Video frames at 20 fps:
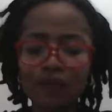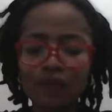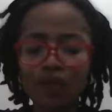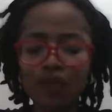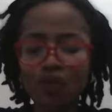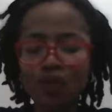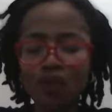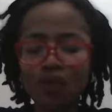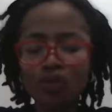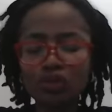
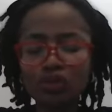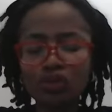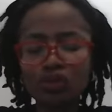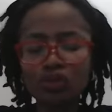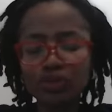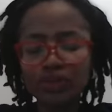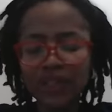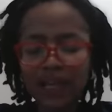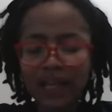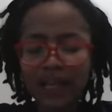For
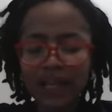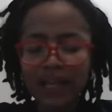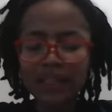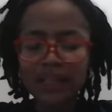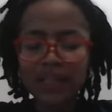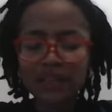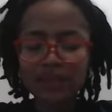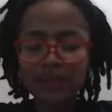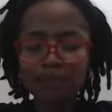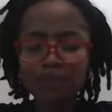
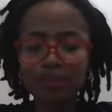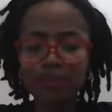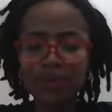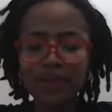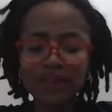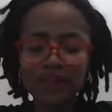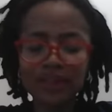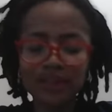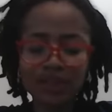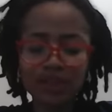today, let's
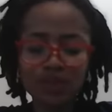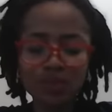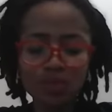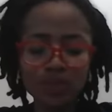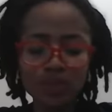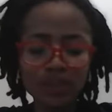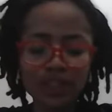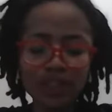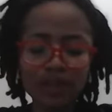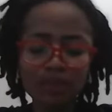bless
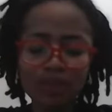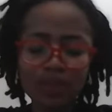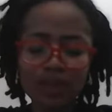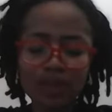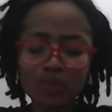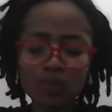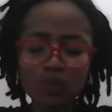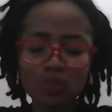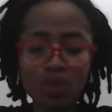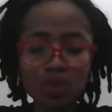His holy name.
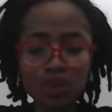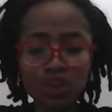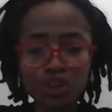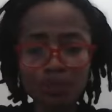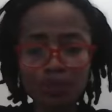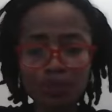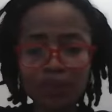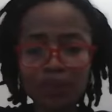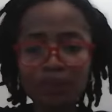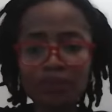Let's
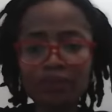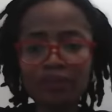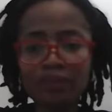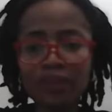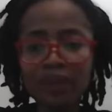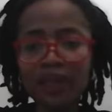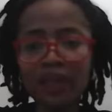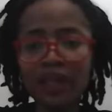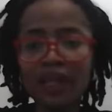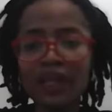worship
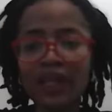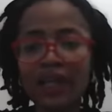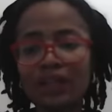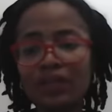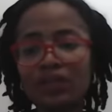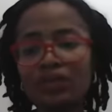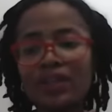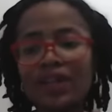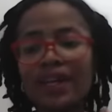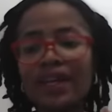Him.
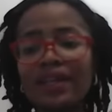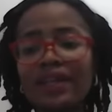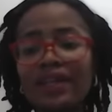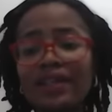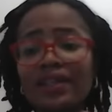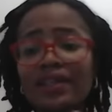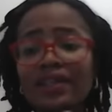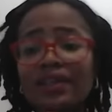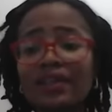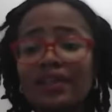Today
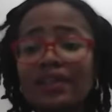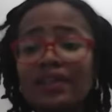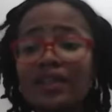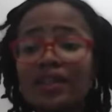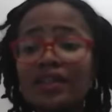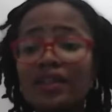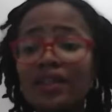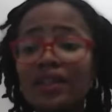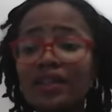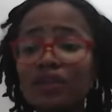is
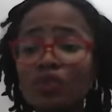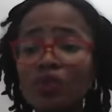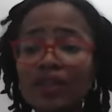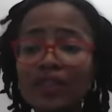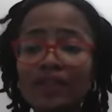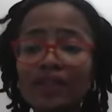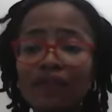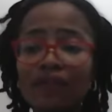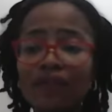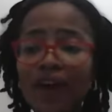the day
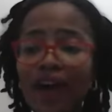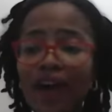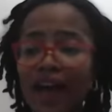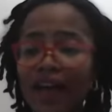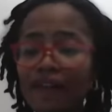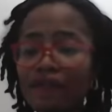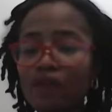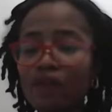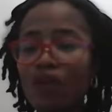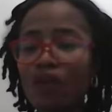
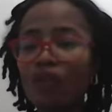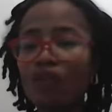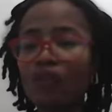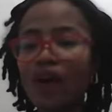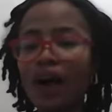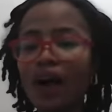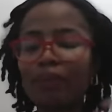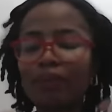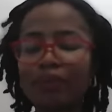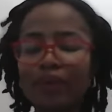25
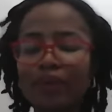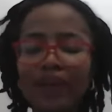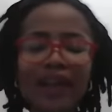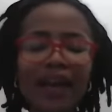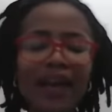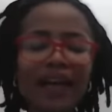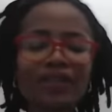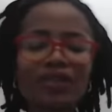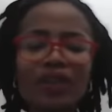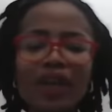of our
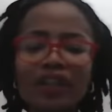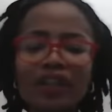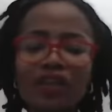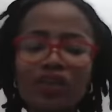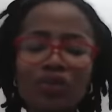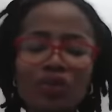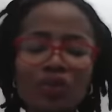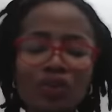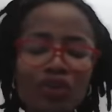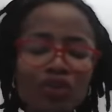prayer. So I
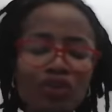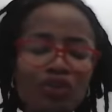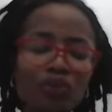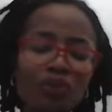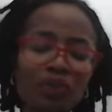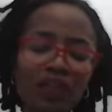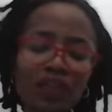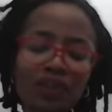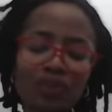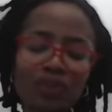just want us
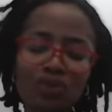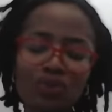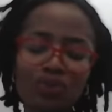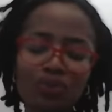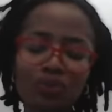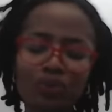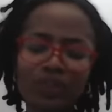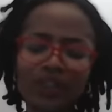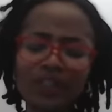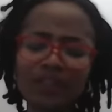to begin
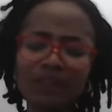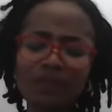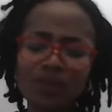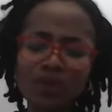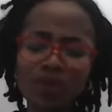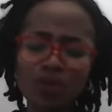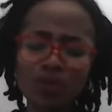to give